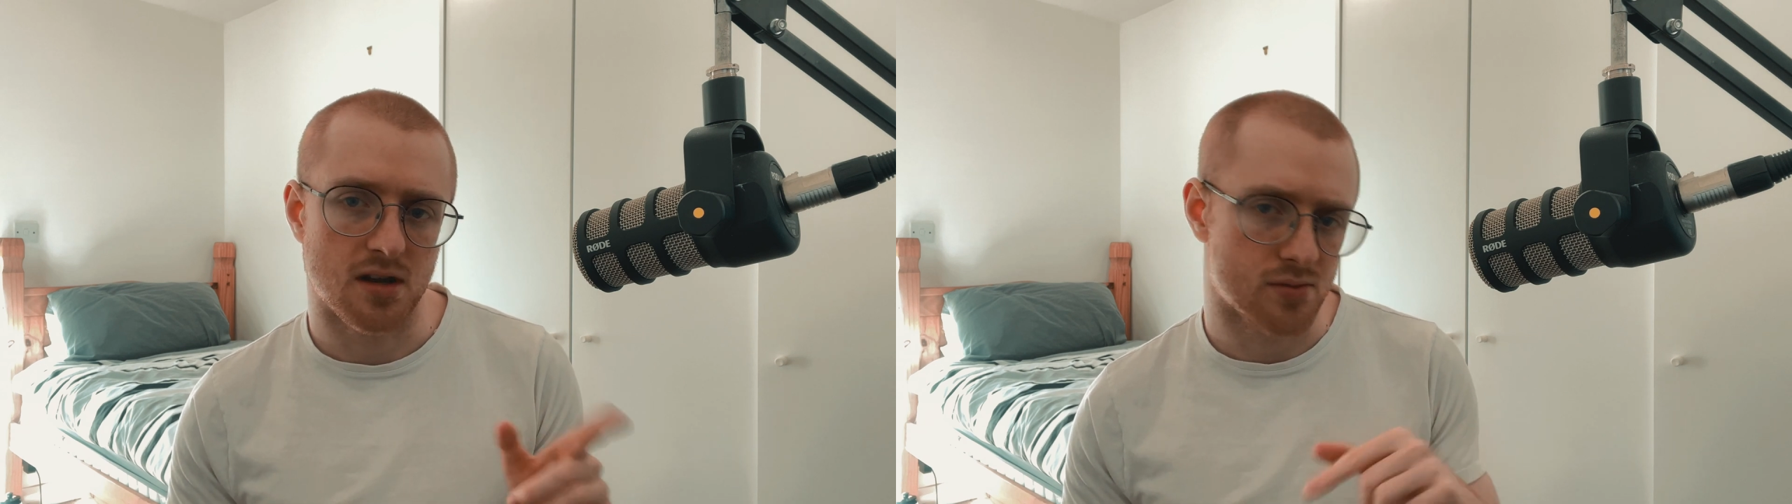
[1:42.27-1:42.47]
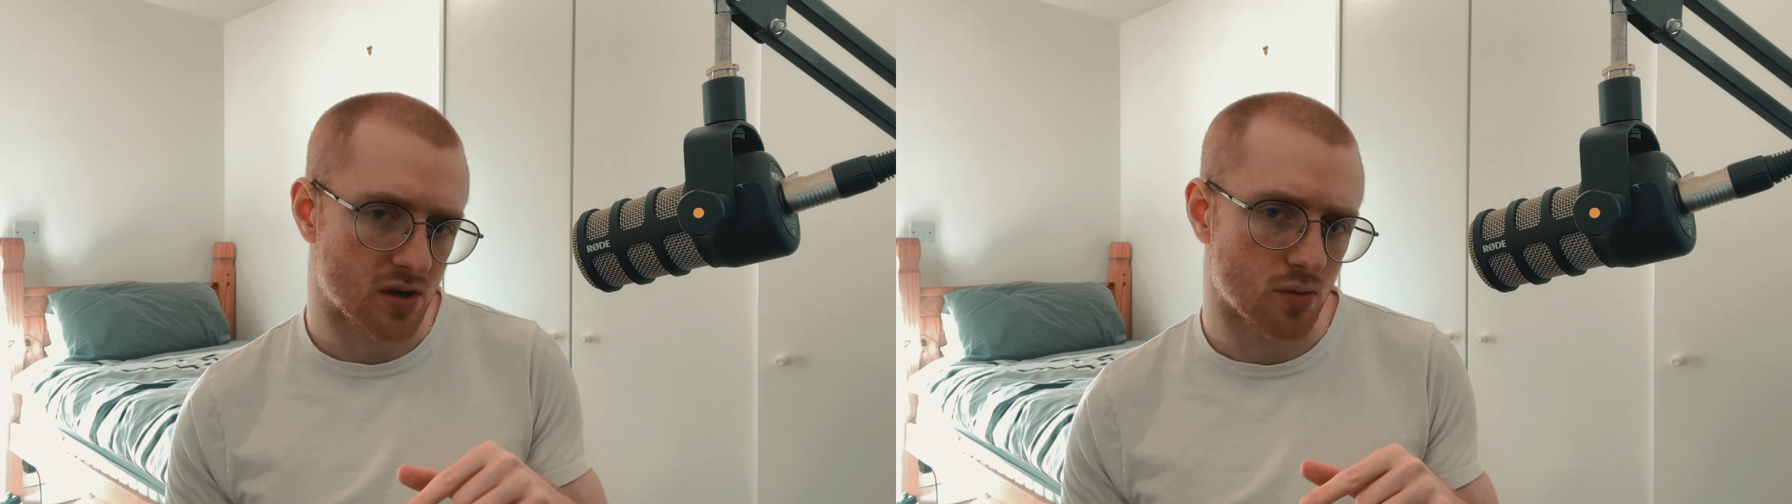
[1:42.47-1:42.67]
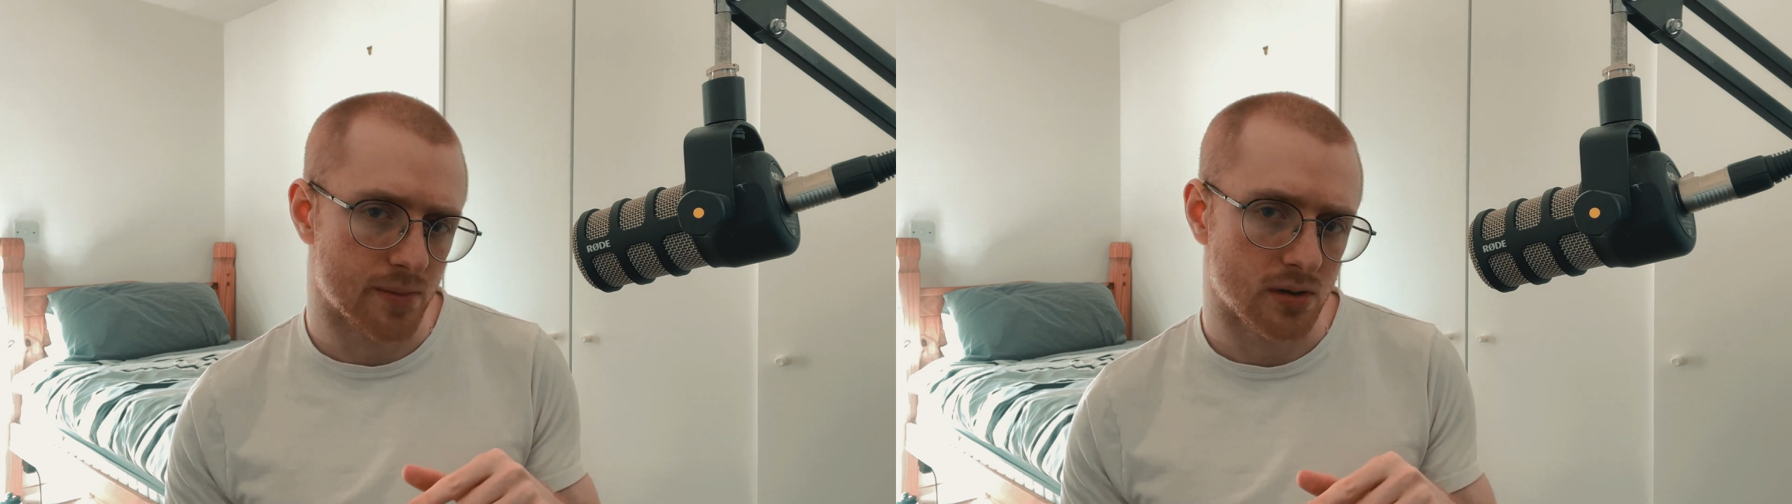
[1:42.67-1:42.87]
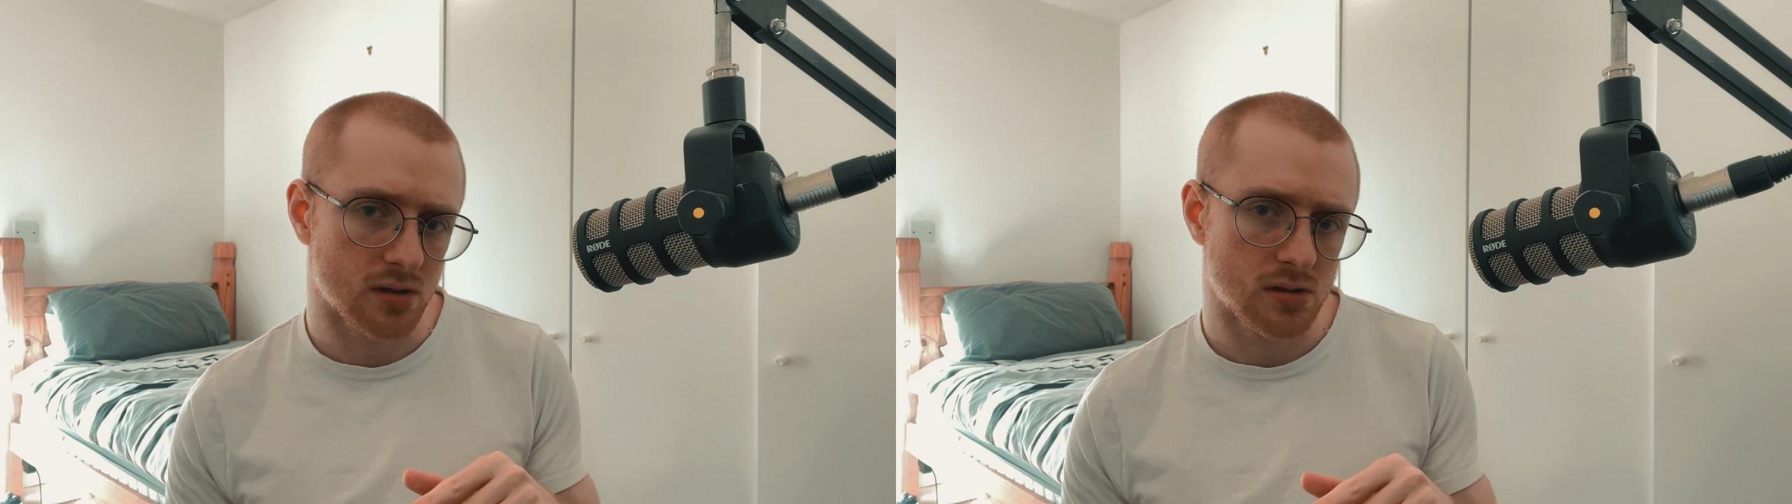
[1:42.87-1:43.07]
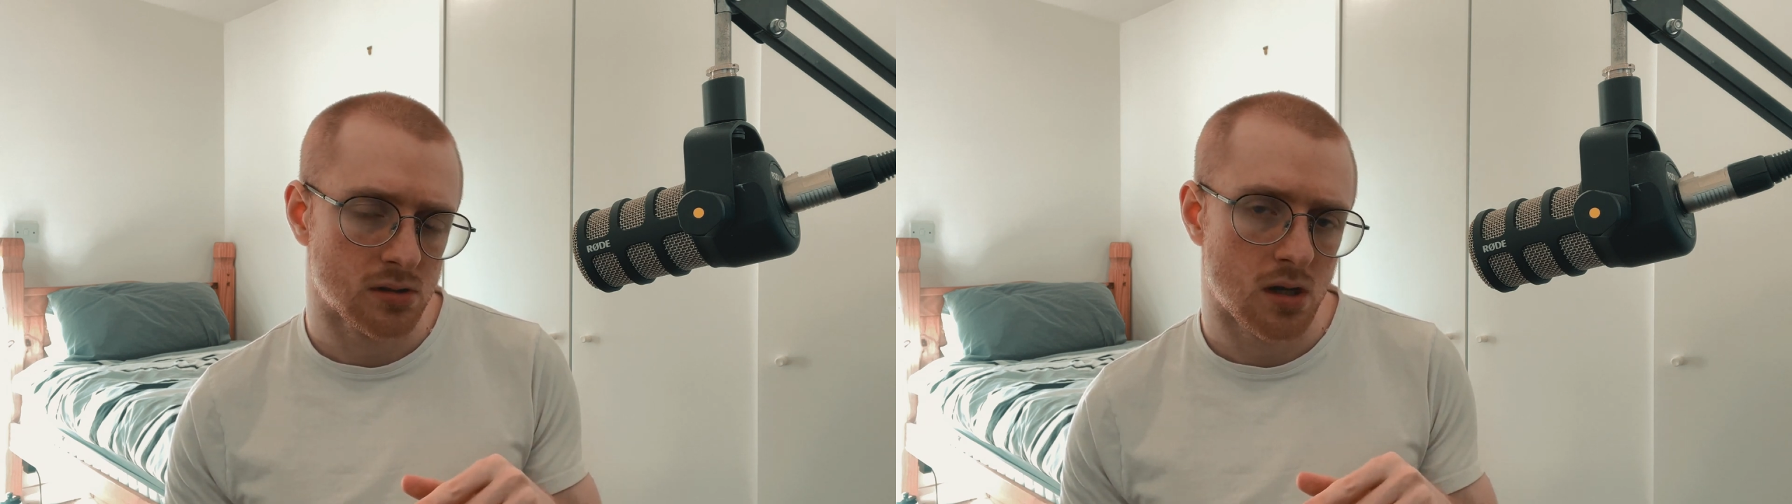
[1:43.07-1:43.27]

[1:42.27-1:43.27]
a prequel book.